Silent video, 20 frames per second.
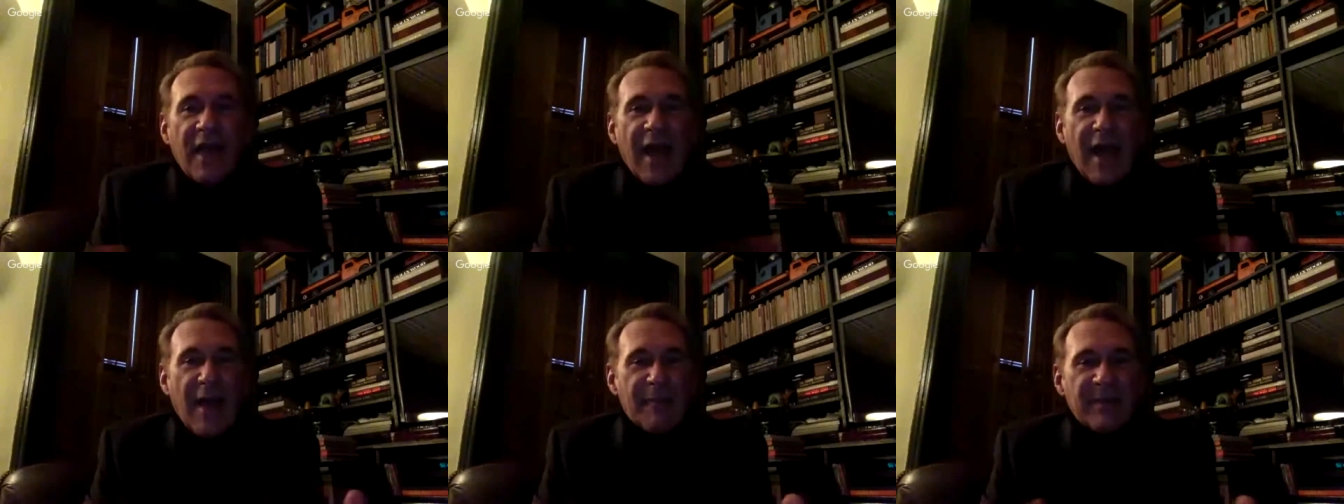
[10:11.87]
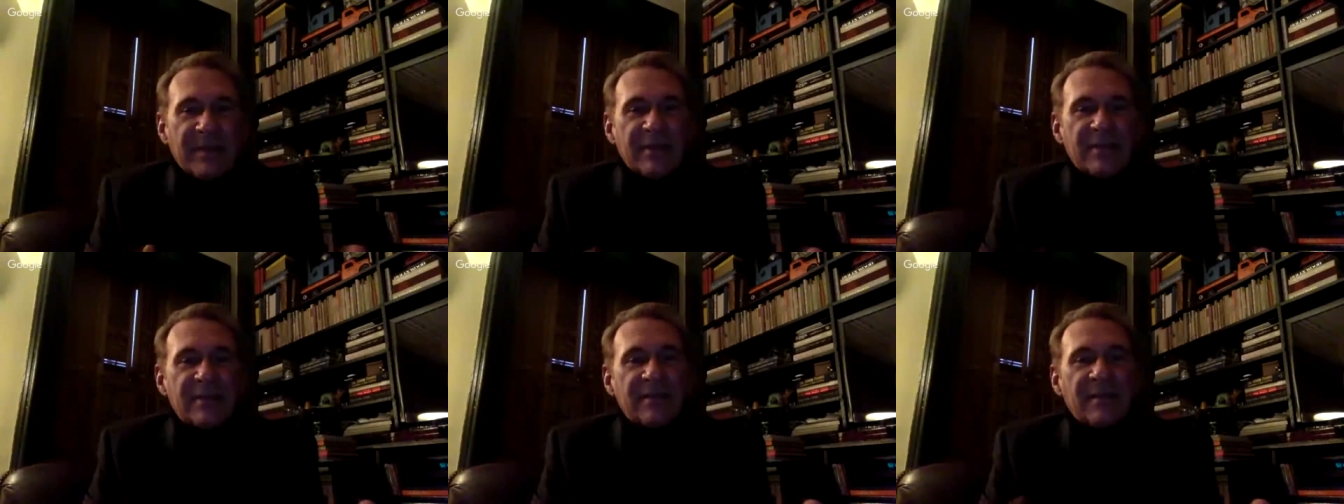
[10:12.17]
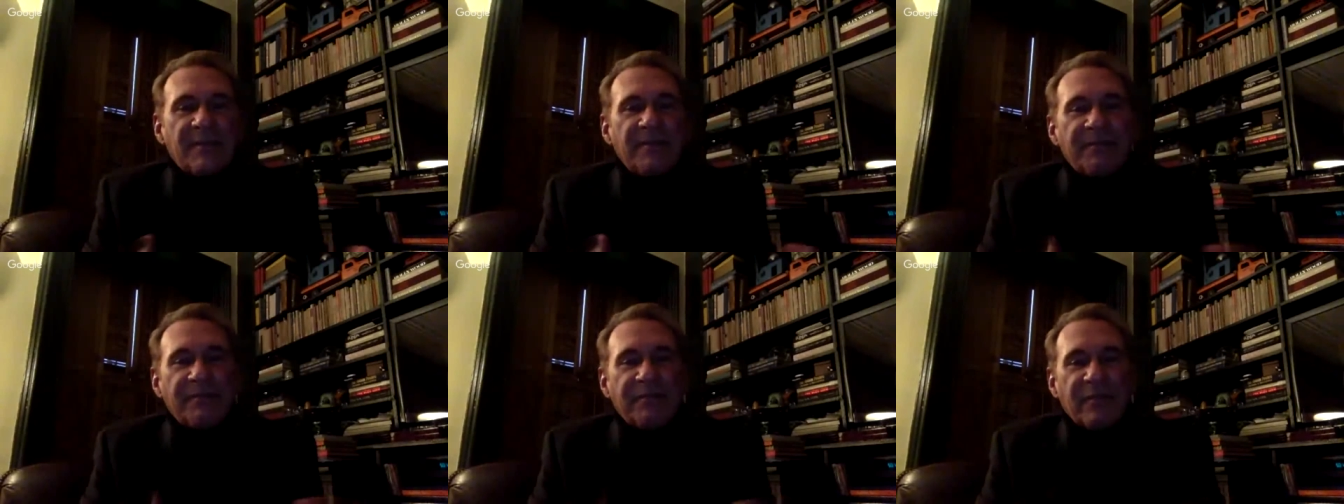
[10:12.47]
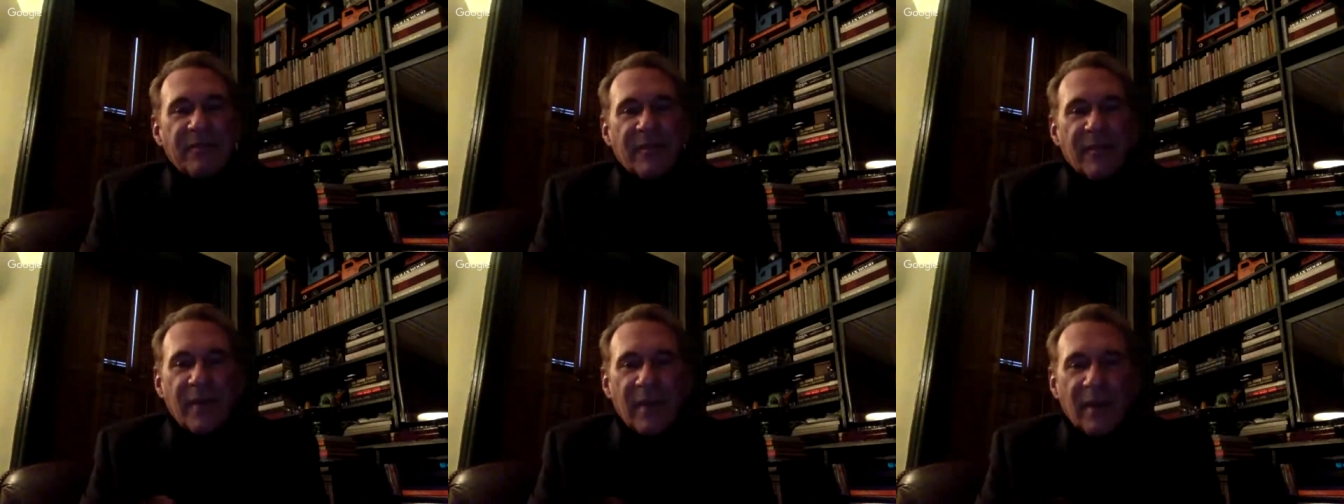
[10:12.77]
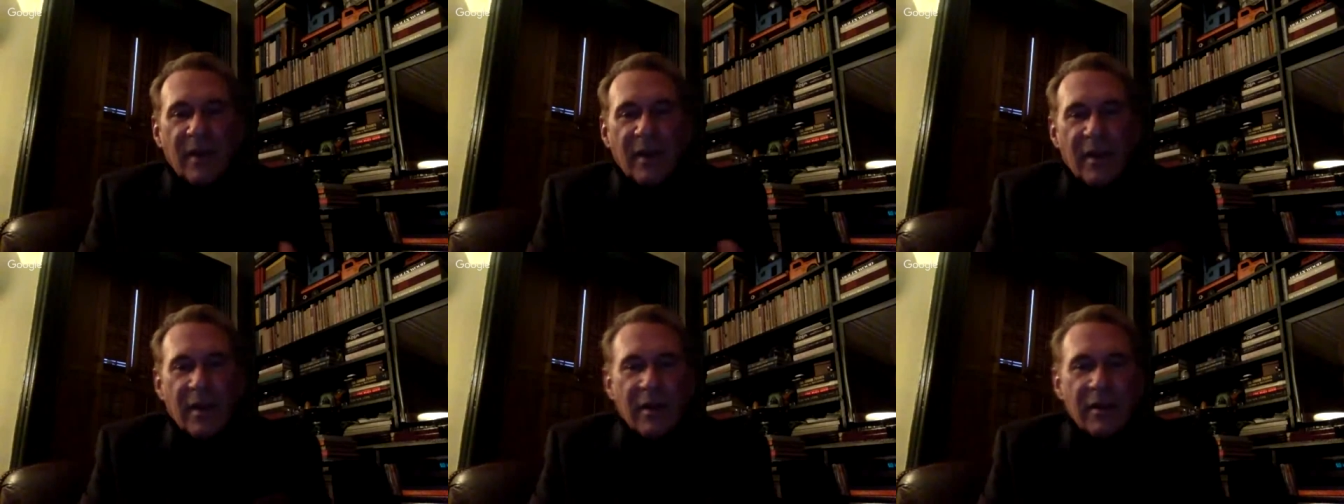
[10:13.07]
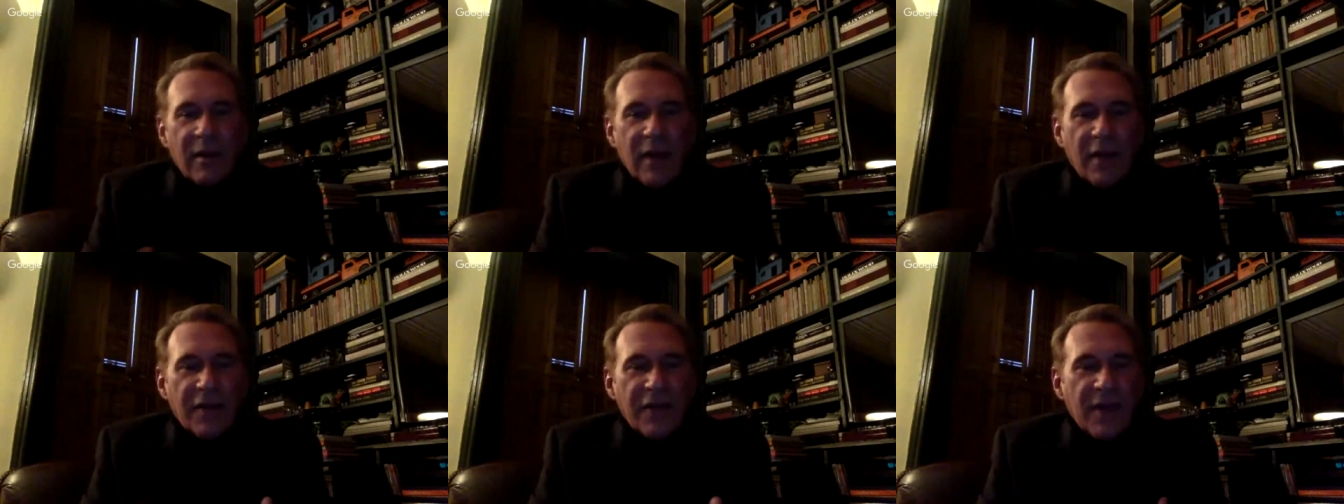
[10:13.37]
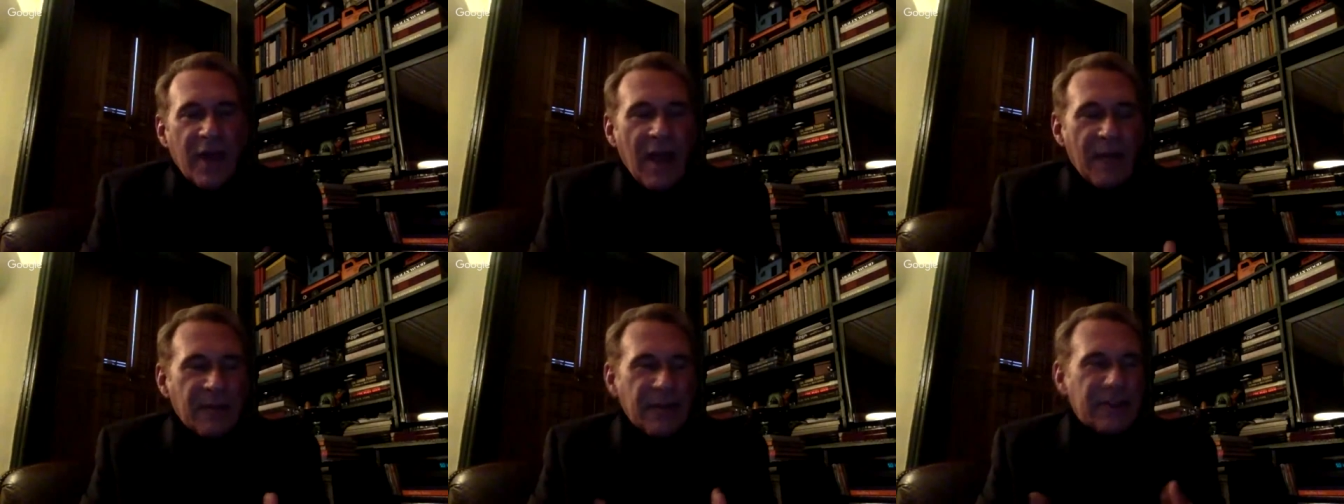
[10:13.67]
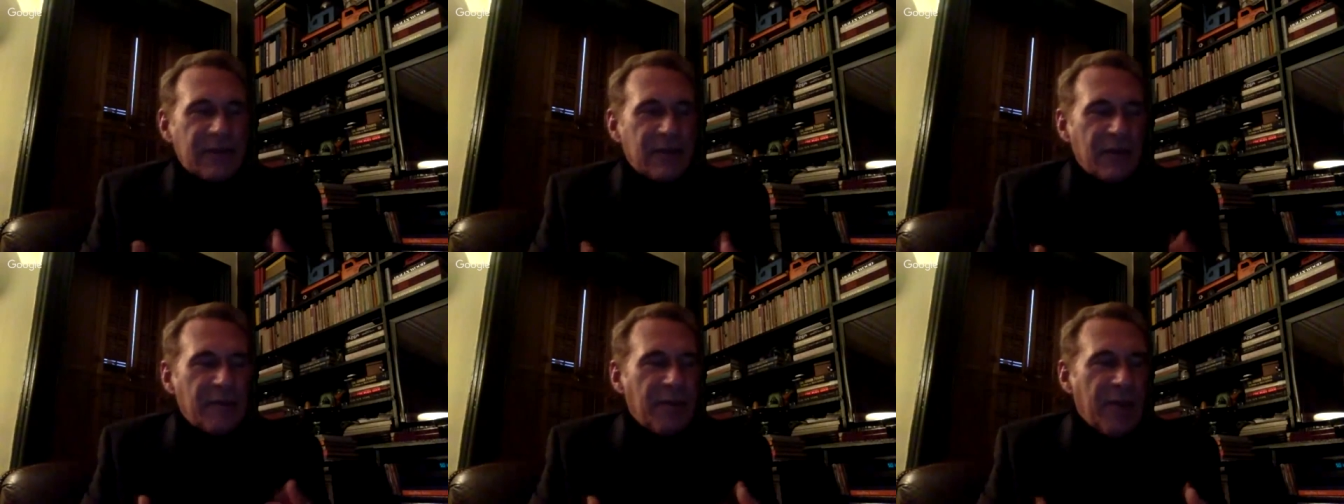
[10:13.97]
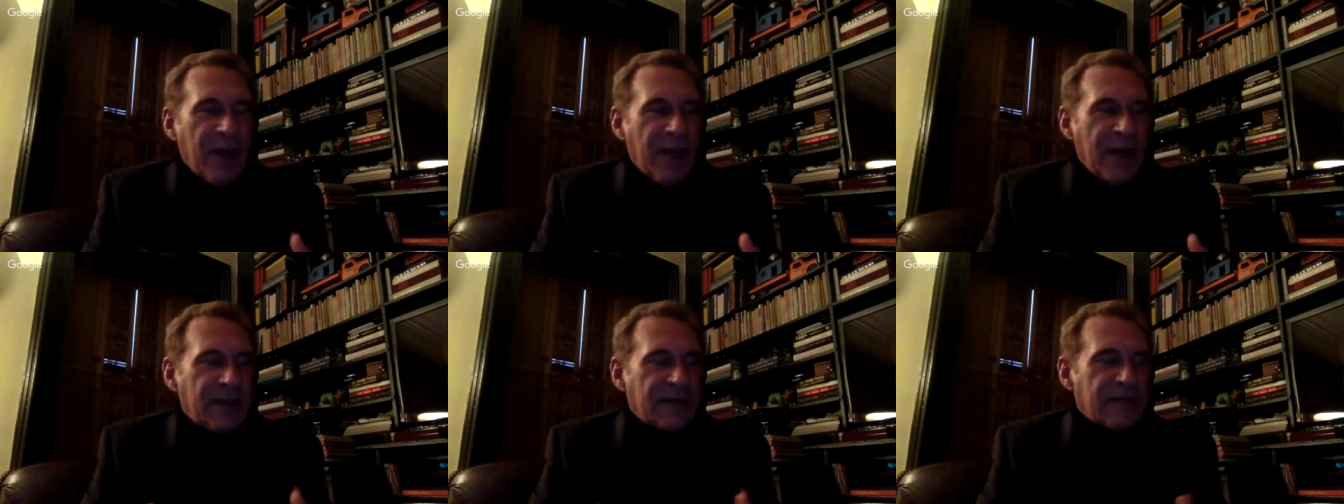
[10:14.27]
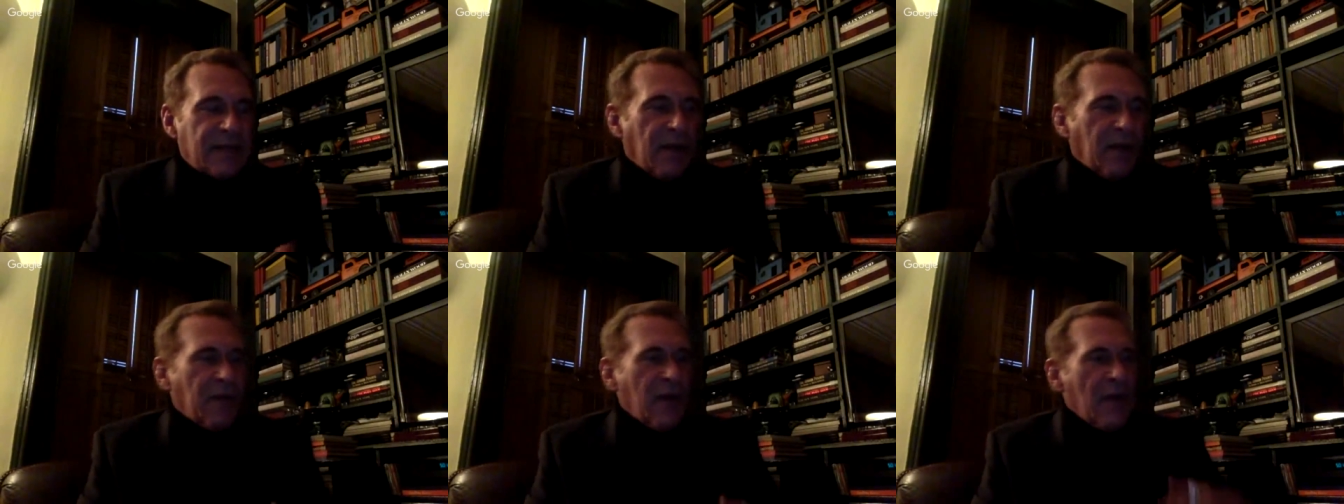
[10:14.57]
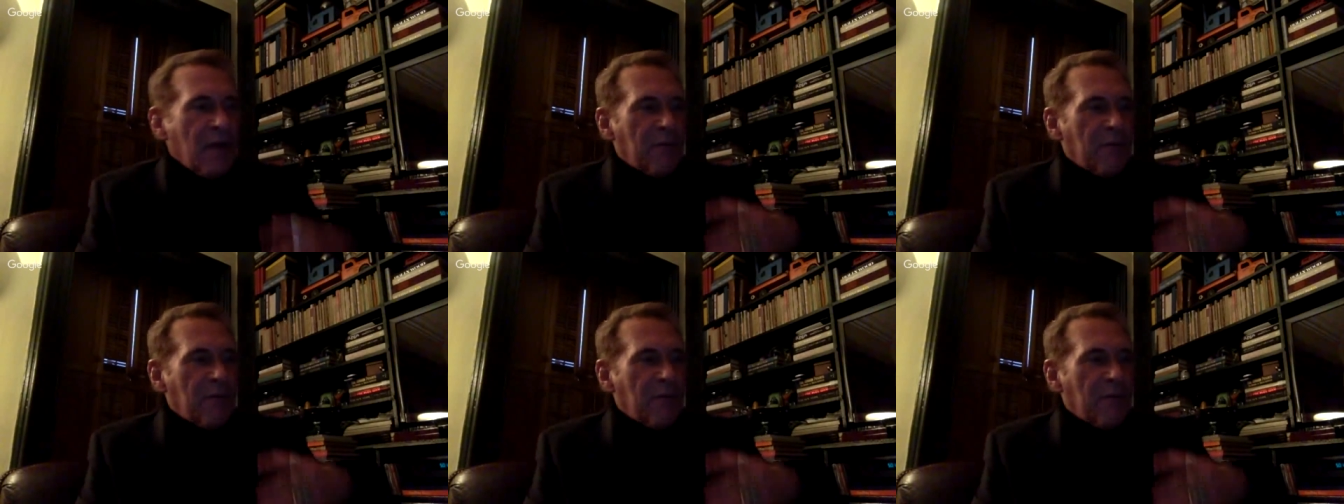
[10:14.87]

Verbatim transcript: happens nothing happens sort of by itself.